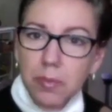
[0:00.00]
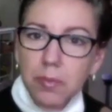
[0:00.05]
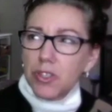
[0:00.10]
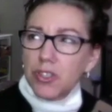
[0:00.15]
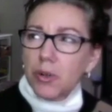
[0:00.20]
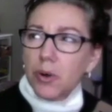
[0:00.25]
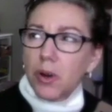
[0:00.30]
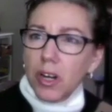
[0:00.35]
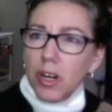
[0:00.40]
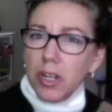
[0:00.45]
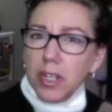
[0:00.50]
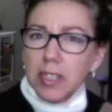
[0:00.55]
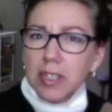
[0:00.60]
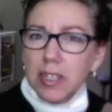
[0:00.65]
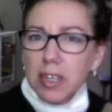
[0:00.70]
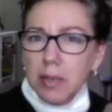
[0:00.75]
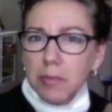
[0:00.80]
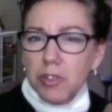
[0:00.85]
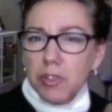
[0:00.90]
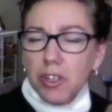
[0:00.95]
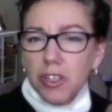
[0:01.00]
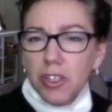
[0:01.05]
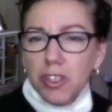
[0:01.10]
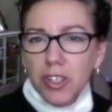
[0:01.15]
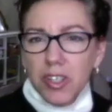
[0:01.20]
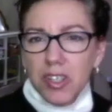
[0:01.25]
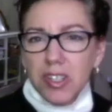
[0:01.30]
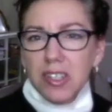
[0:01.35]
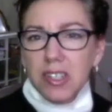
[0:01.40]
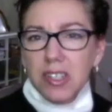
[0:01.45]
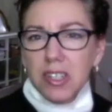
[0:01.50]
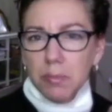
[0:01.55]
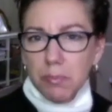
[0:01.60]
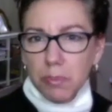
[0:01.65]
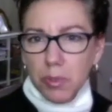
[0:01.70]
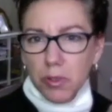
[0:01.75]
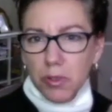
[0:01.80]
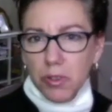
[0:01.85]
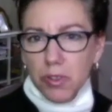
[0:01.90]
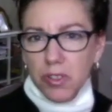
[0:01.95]
So, archetypes are just
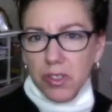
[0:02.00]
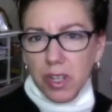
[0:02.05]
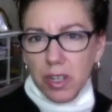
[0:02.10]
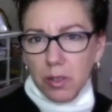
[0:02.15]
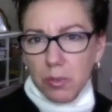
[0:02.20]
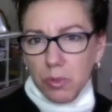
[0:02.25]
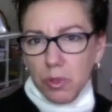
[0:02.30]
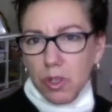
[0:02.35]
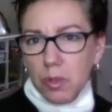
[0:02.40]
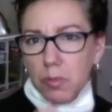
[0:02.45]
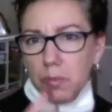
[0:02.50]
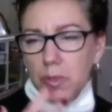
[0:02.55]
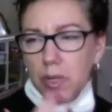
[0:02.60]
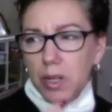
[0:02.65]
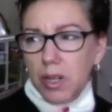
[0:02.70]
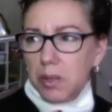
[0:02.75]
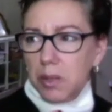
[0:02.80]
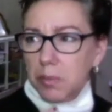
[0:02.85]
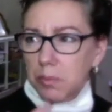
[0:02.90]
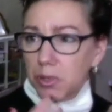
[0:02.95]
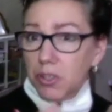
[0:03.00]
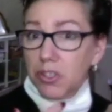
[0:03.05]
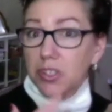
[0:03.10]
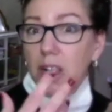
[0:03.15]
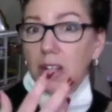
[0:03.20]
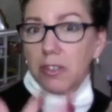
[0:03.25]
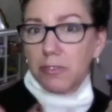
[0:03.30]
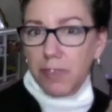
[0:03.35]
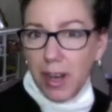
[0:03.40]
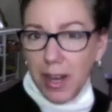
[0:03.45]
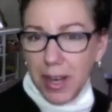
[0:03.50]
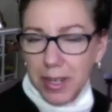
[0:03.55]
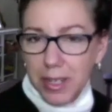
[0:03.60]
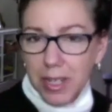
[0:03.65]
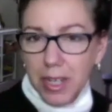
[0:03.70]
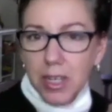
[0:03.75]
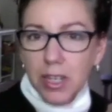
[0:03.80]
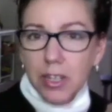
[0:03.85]
symbols that are more personified.